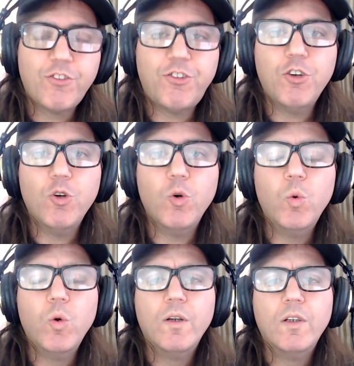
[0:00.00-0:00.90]

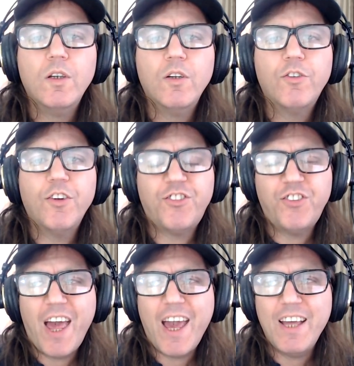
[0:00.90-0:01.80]
to to
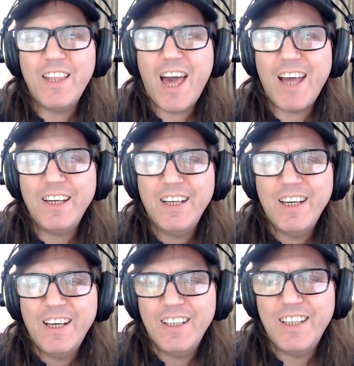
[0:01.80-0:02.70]
say that
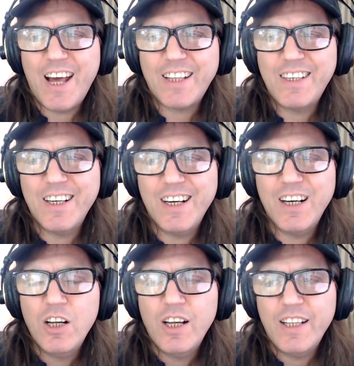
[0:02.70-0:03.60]
that uh,
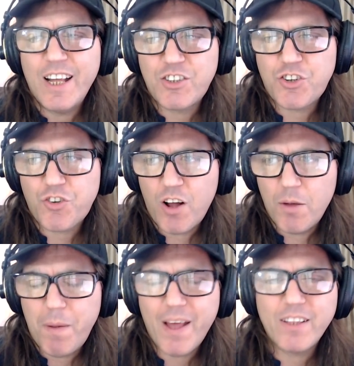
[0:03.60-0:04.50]
that
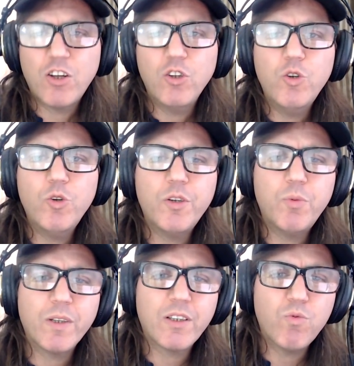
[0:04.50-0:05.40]
Trump had colluded
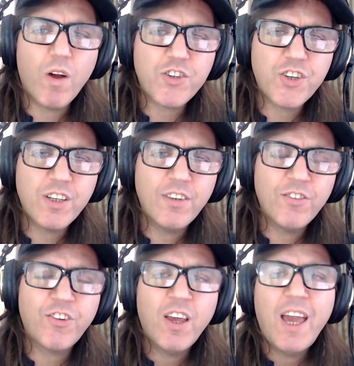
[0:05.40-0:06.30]
with the
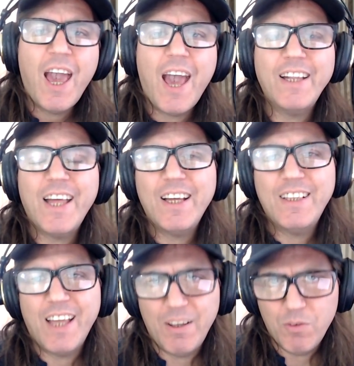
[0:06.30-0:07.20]
Russians, and they
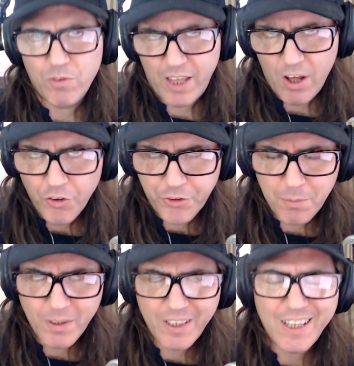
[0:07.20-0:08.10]
they they
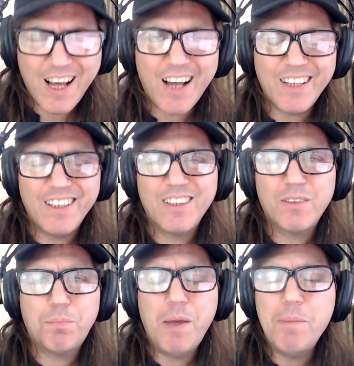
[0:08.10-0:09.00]
ultimately got
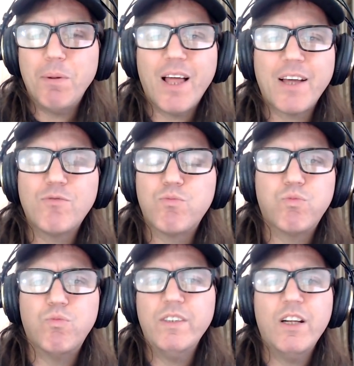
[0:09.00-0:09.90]
people like
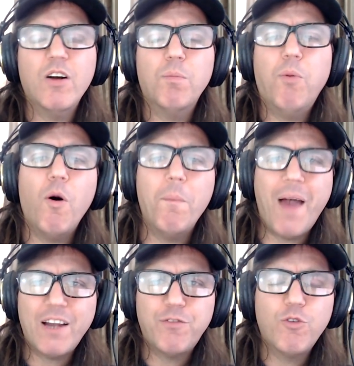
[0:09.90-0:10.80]
you know Paul
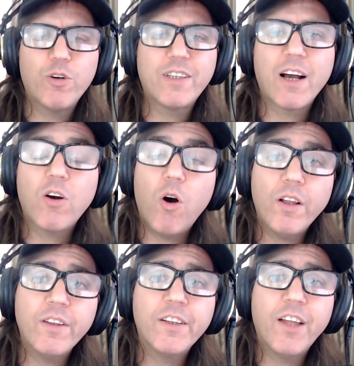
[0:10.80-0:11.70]
Manafort got caught
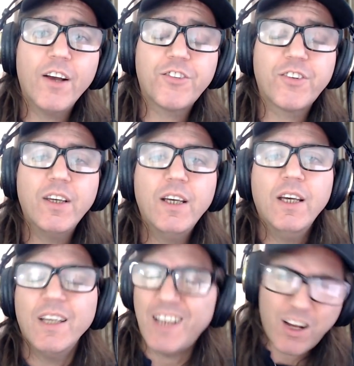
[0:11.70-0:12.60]
in the dust,
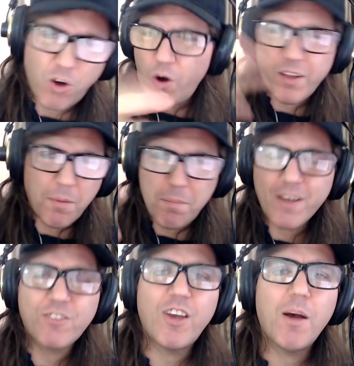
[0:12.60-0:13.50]
got caught in the
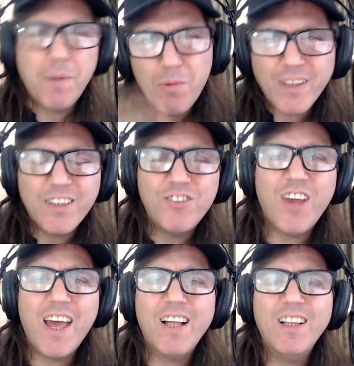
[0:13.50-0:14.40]
mix up. He went to
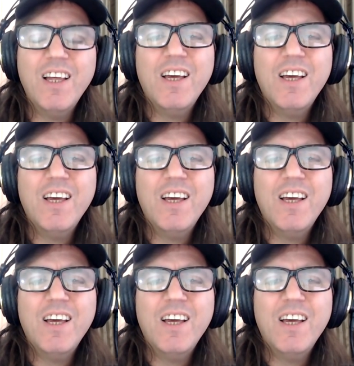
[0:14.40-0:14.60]
jail.